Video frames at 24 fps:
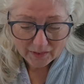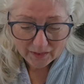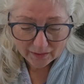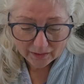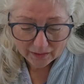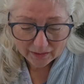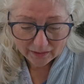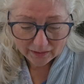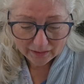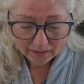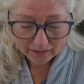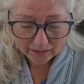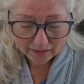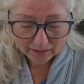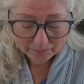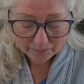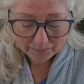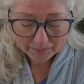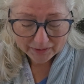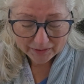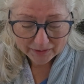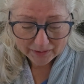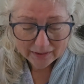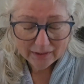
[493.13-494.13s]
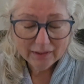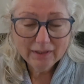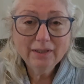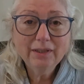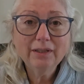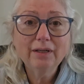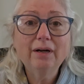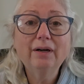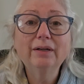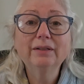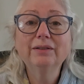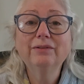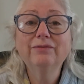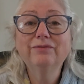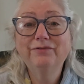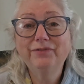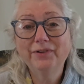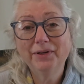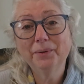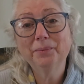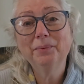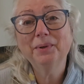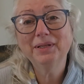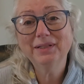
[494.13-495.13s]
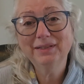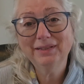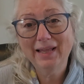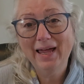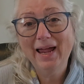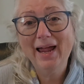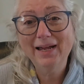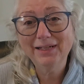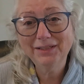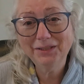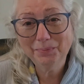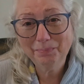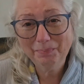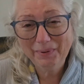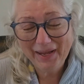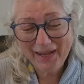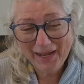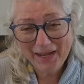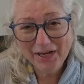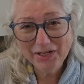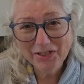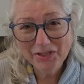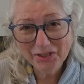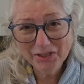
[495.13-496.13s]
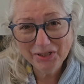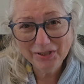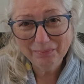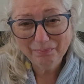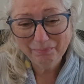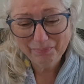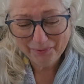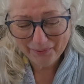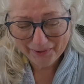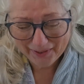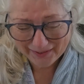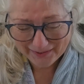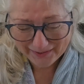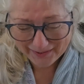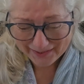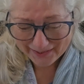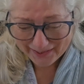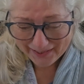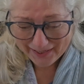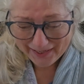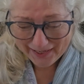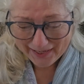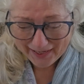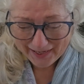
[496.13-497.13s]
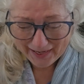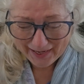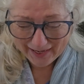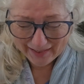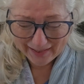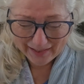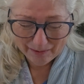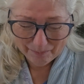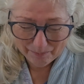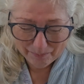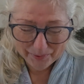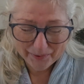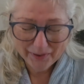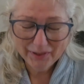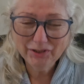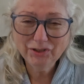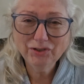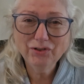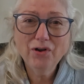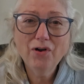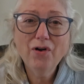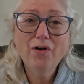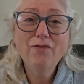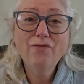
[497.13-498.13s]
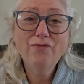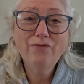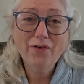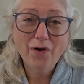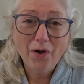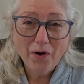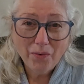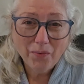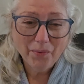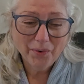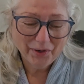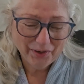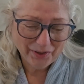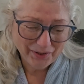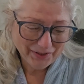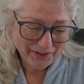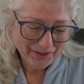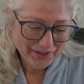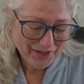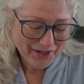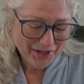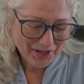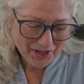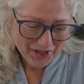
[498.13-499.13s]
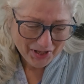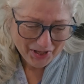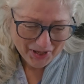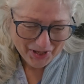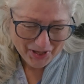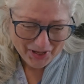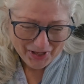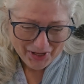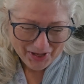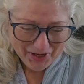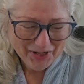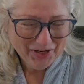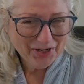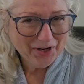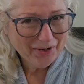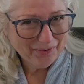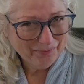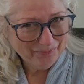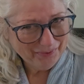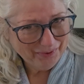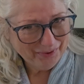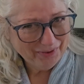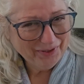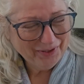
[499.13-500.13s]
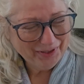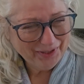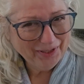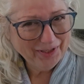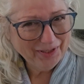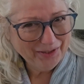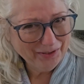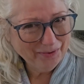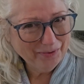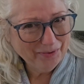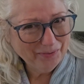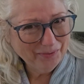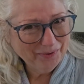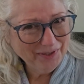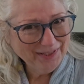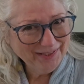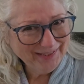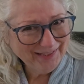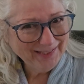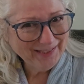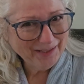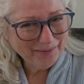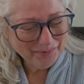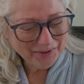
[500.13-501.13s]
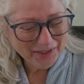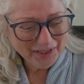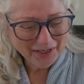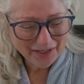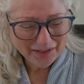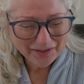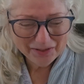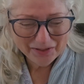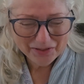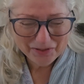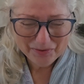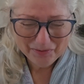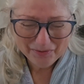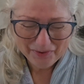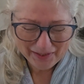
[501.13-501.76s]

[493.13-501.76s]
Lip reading: on the very last page to print, and it prints forward. And the only reason I'm telling you